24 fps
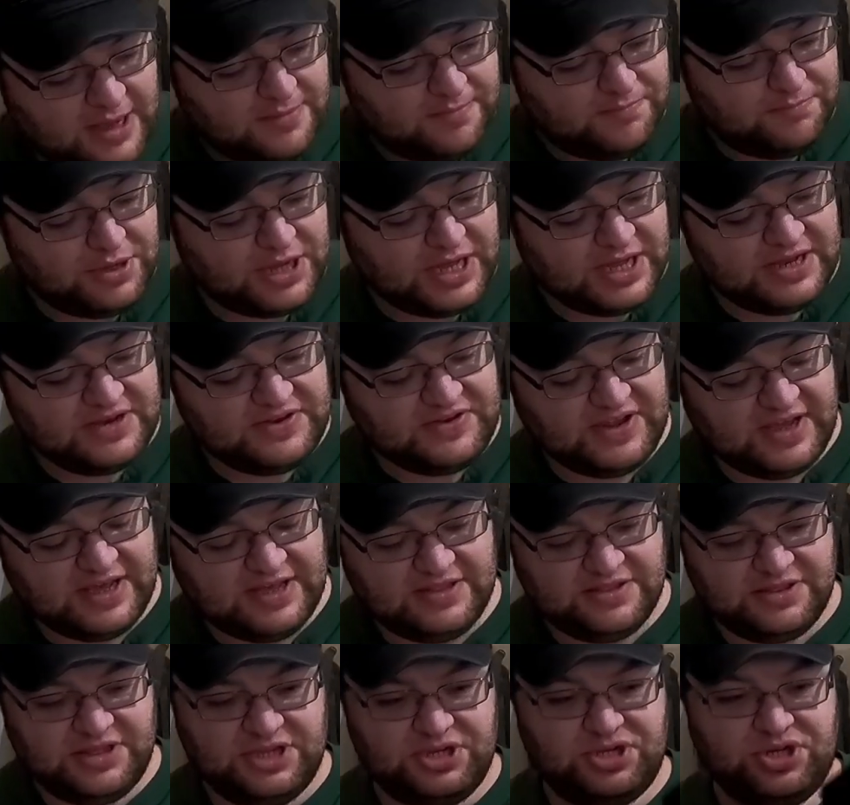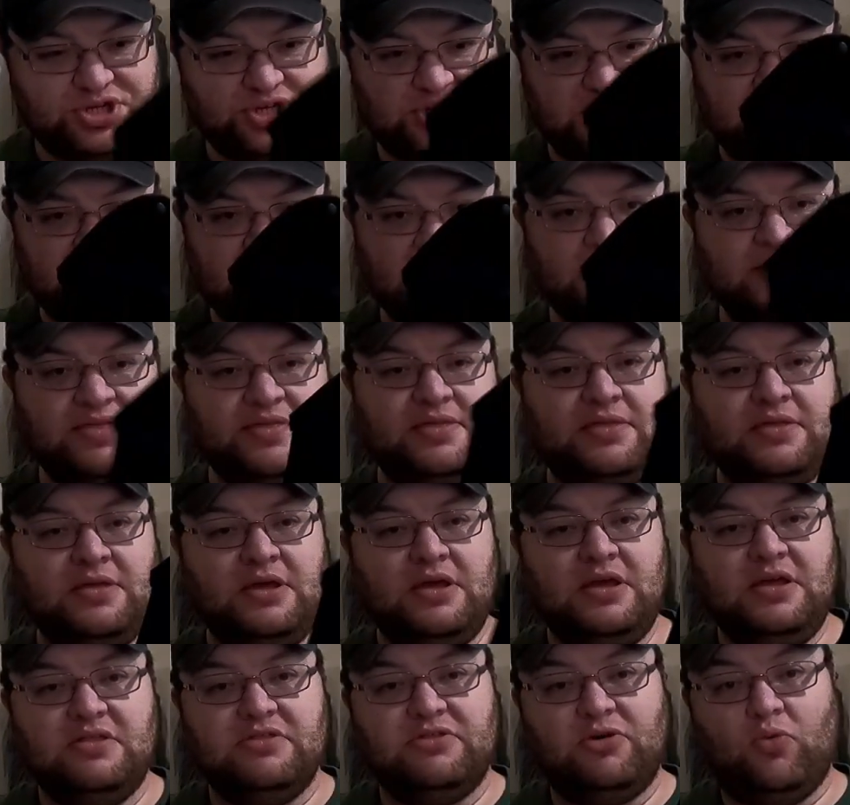But this sheath,
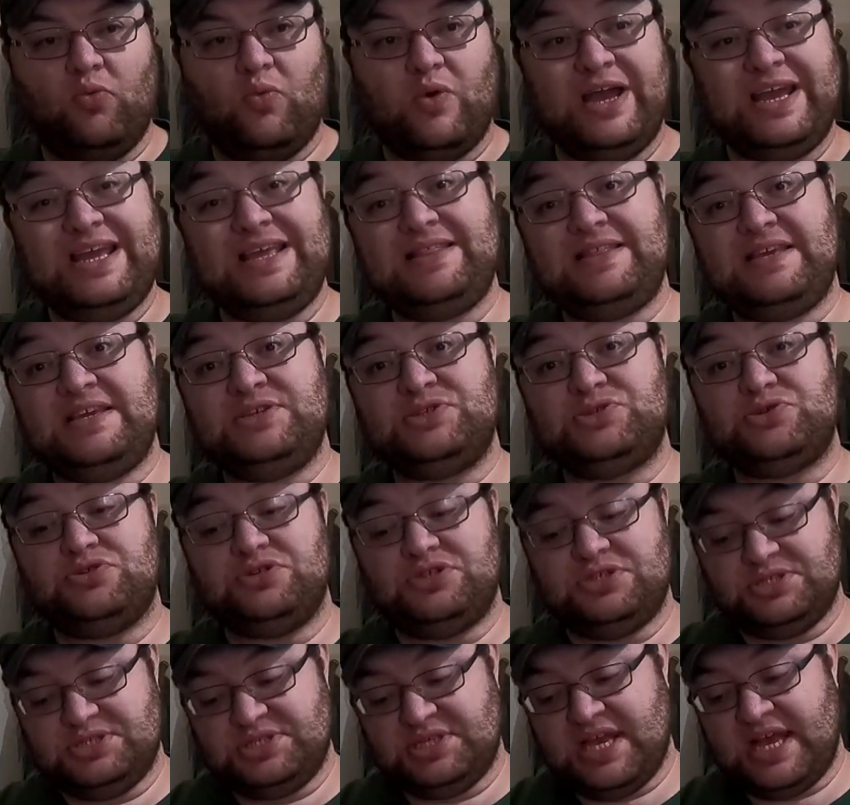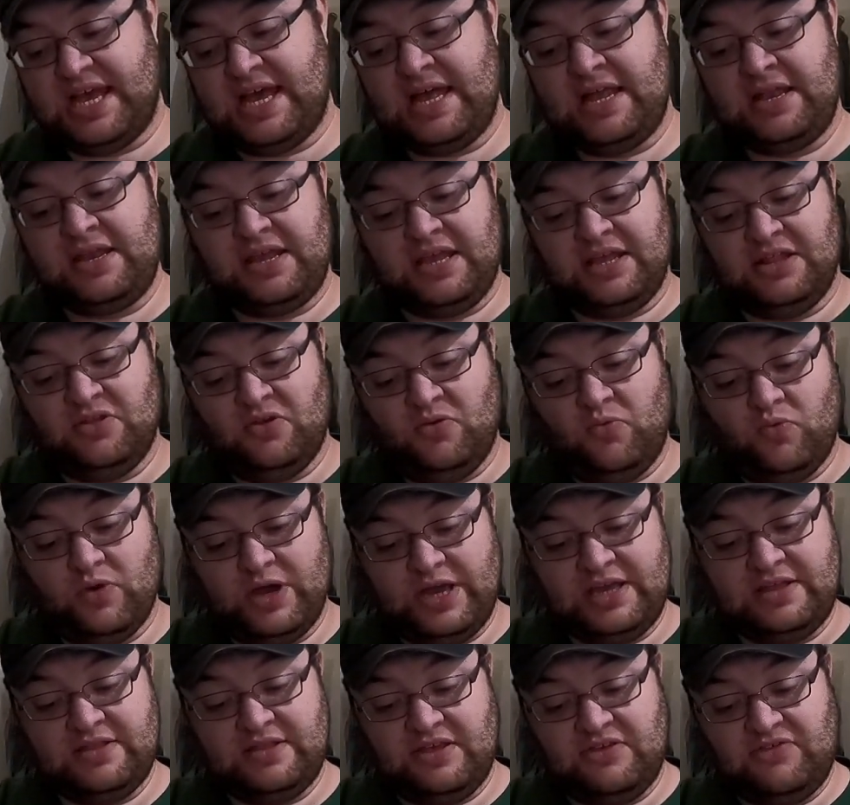the way these are designed and the
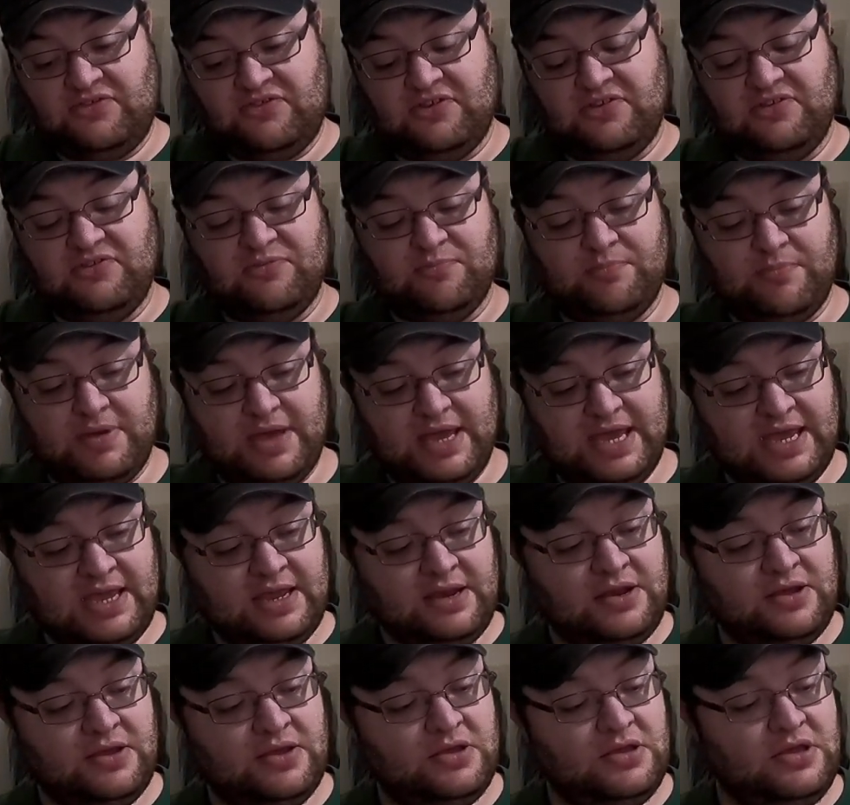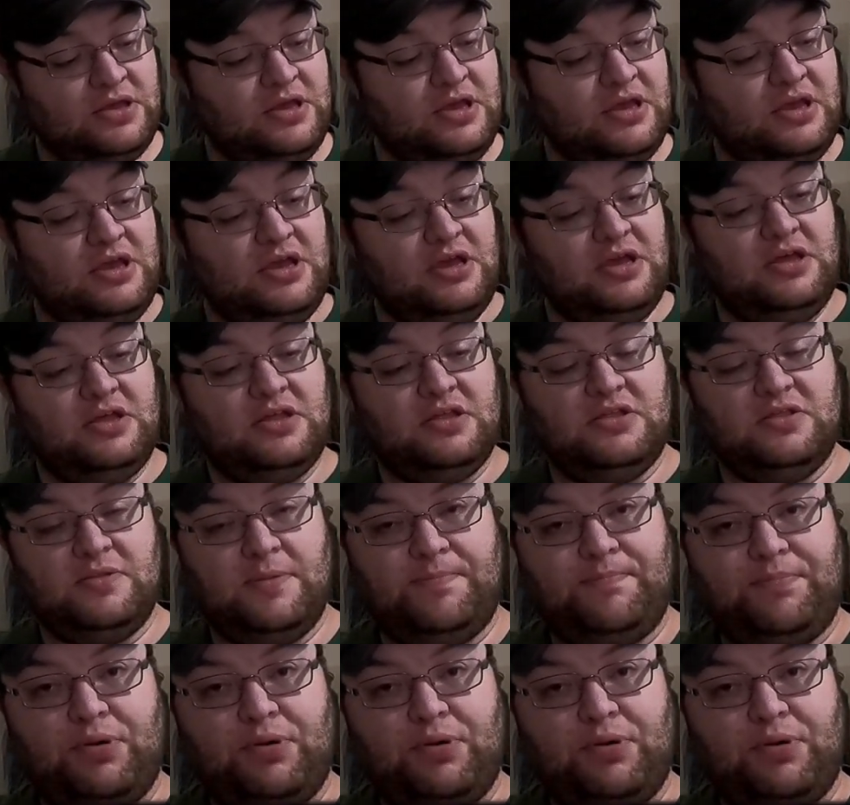way this is made, the